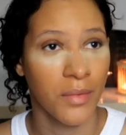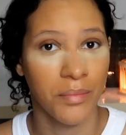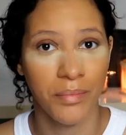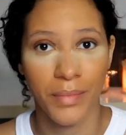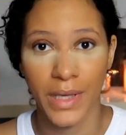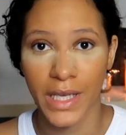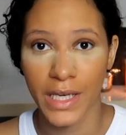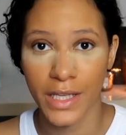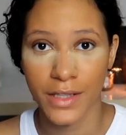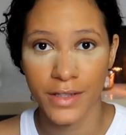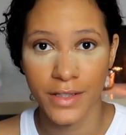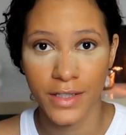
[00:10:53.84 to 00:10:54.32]

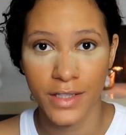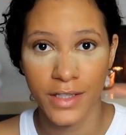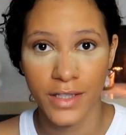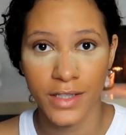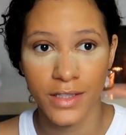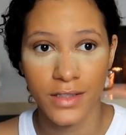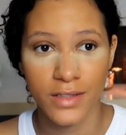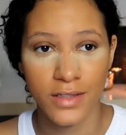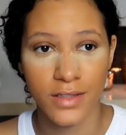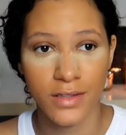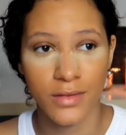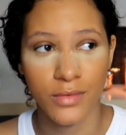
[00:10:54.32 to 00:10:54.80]

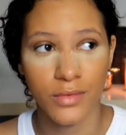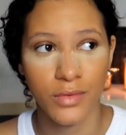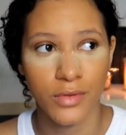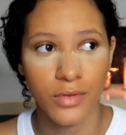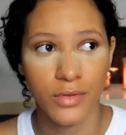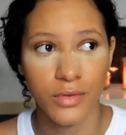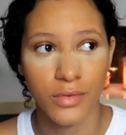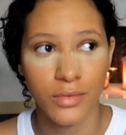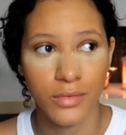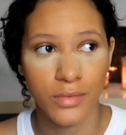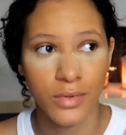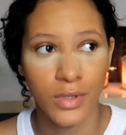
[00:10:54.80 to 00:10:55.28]
Benedict.
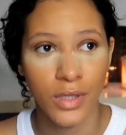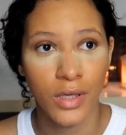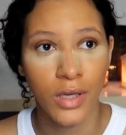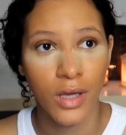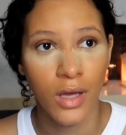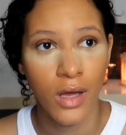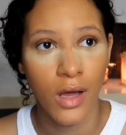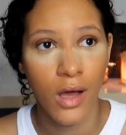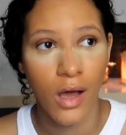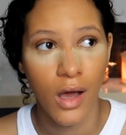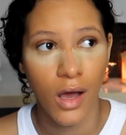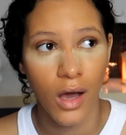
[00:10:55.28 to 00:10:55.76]

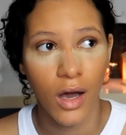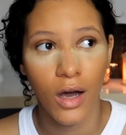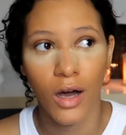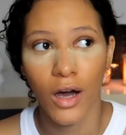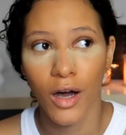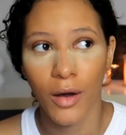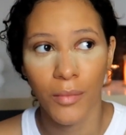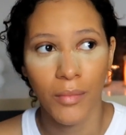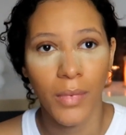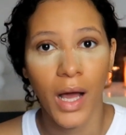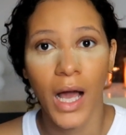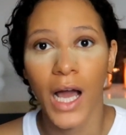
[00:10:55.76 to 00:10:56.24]

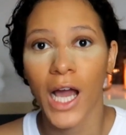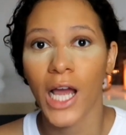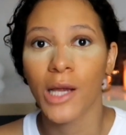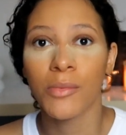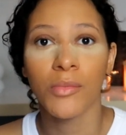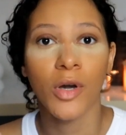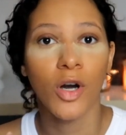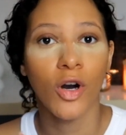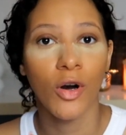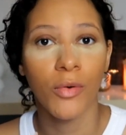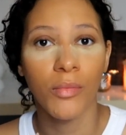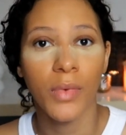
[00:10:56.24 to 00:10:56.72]

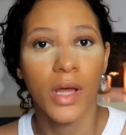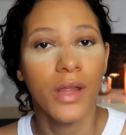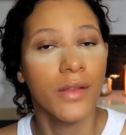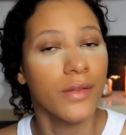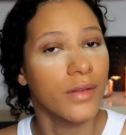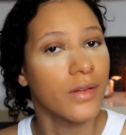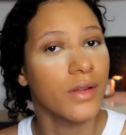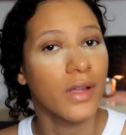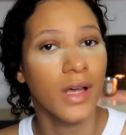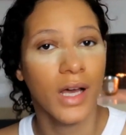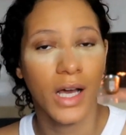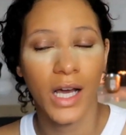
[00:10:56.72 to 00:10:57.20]

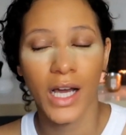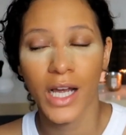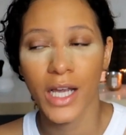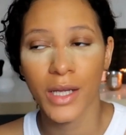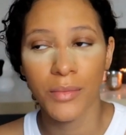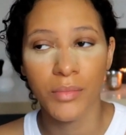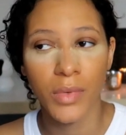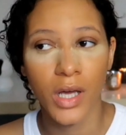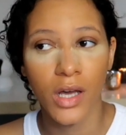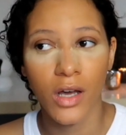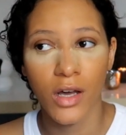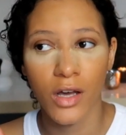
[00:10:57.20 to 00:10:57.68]

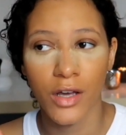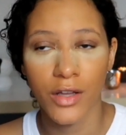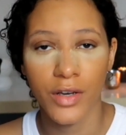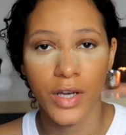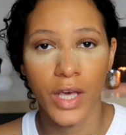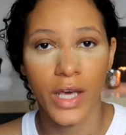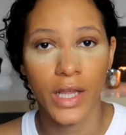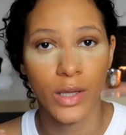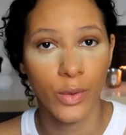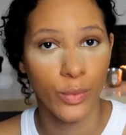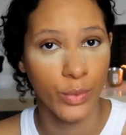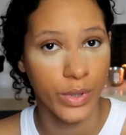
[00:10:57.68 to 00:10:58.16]
I'm on
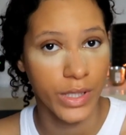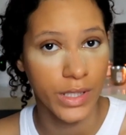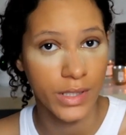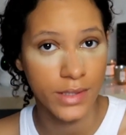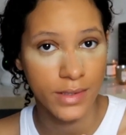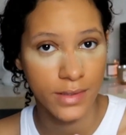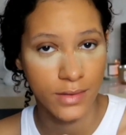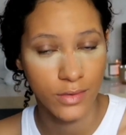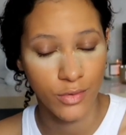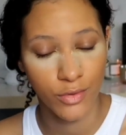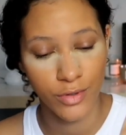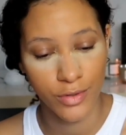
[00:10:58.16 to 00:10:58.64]

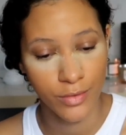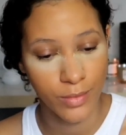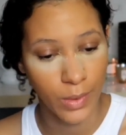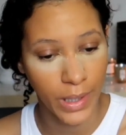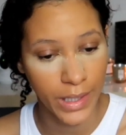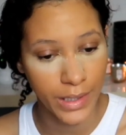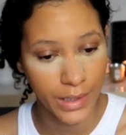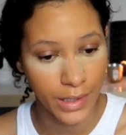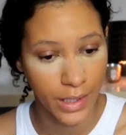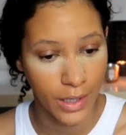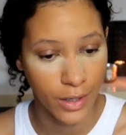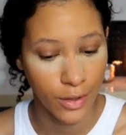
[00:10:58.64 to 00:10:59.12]
Eloise's story
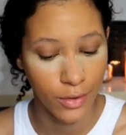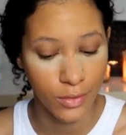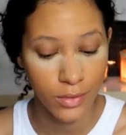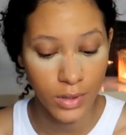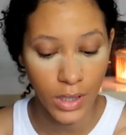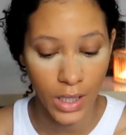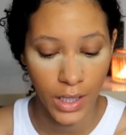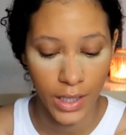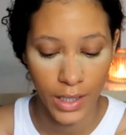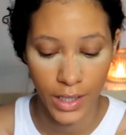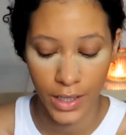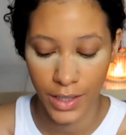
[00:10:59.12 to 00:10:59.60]
right
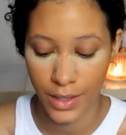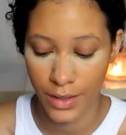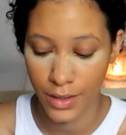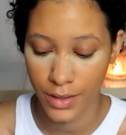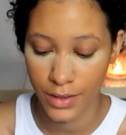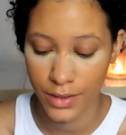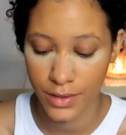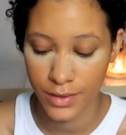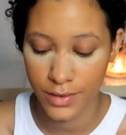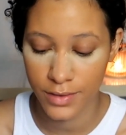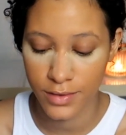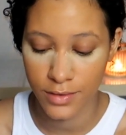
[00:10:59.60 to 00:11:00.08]
now,
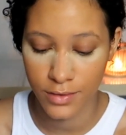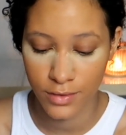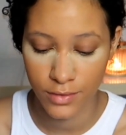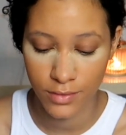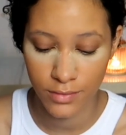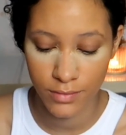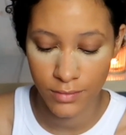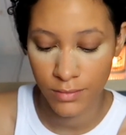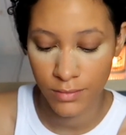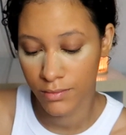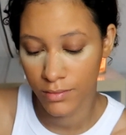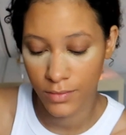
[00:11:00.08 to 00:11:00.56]
and it is
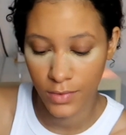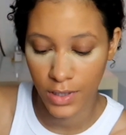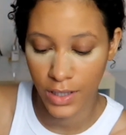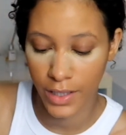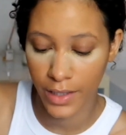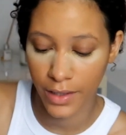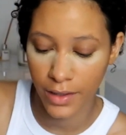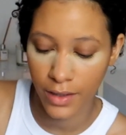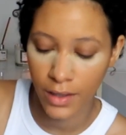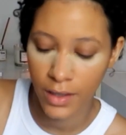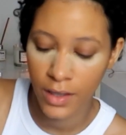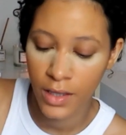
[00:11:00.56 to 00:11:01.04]

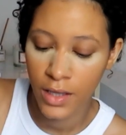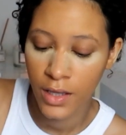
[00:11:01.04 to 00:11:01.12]
like,